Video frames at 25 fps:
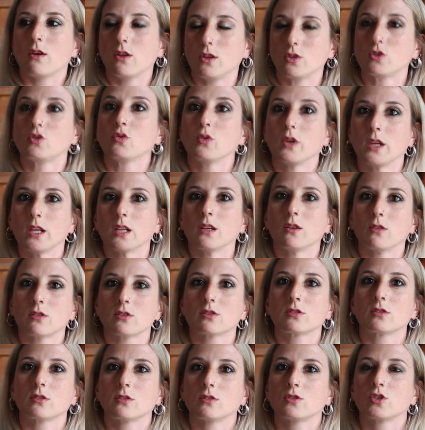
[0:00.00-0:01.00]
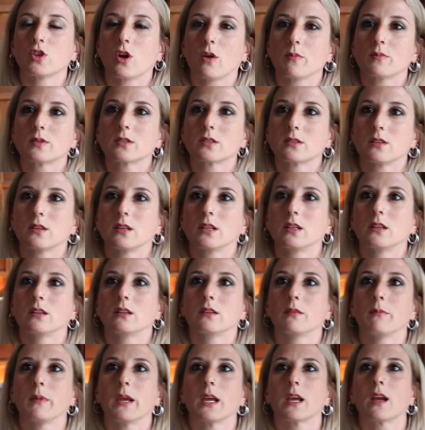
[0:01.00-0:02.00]
doing also jobs in
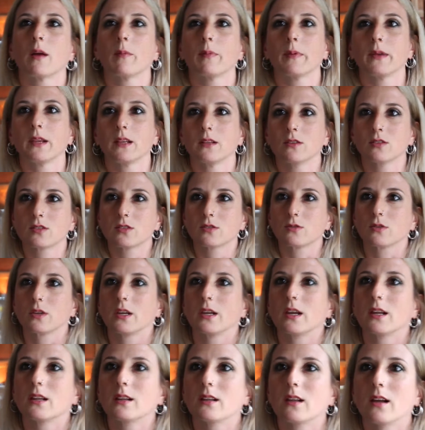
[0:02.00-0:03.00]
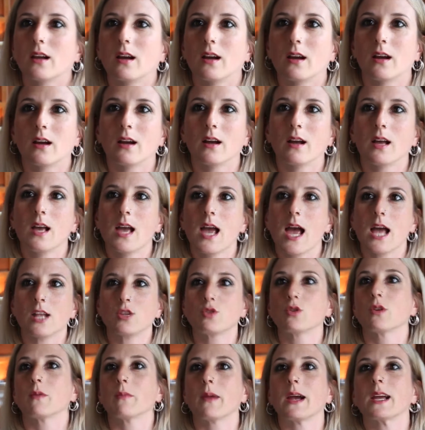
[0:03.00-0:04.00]
the makeup industry and
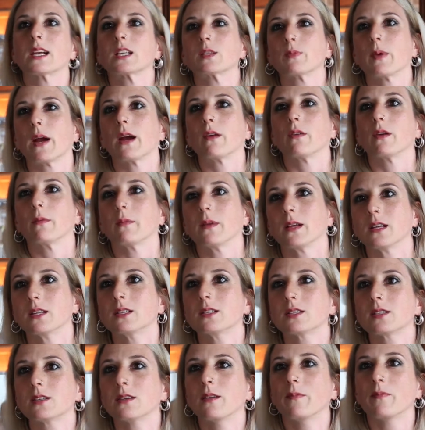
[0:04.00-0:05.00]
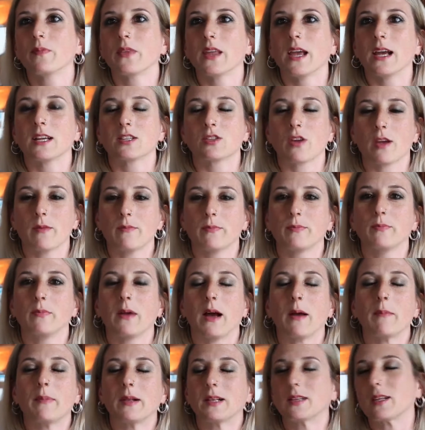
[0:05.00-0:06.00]
doing my experiments. So
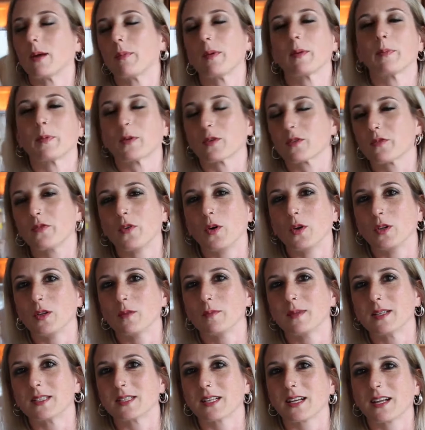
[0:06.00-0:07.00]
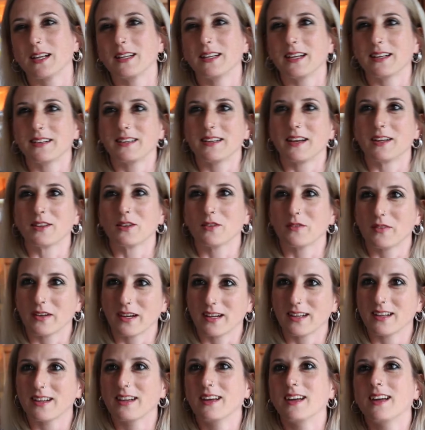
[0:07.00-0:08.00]
I built up a portfolio basically at the end of
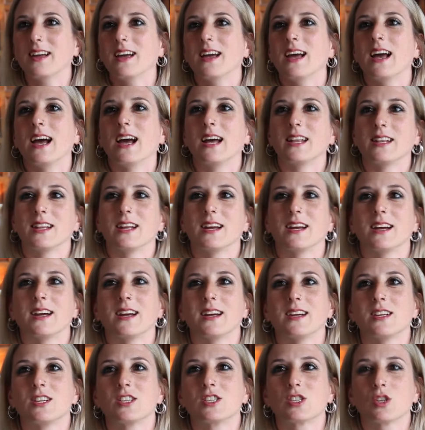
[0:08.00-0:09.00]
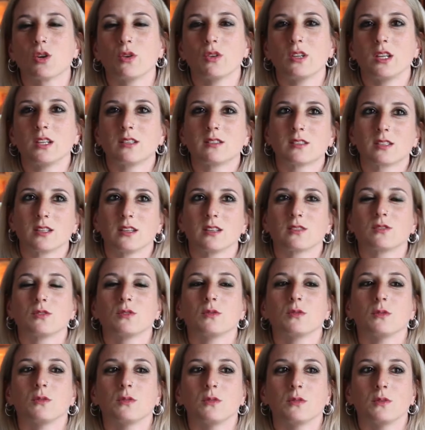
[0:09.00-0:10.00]
it. And I showed it to
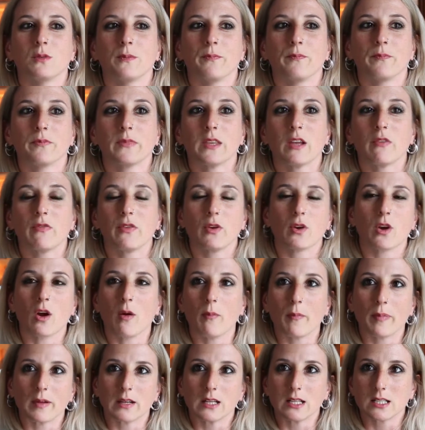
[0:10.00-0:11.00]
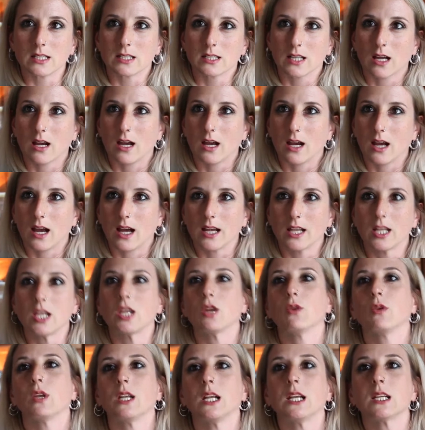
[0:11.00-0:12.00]
the few companies that I
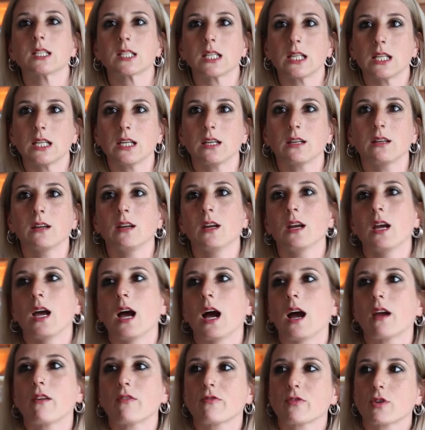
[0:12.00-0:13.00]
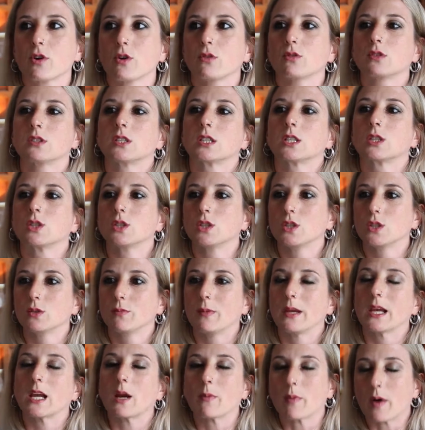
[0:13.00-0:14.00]
knew in Italy. I wrote to
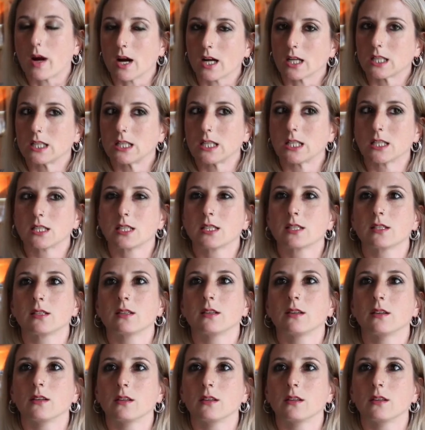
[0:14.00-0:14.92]
makeup artists